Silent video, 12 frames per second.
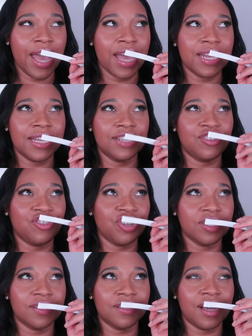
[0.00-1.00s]
and it's
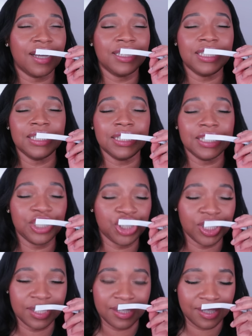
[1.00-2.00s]
just a
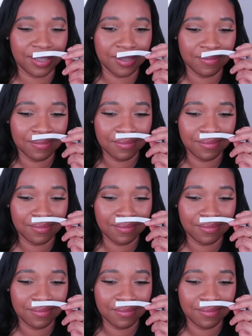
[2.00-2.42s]
delicious,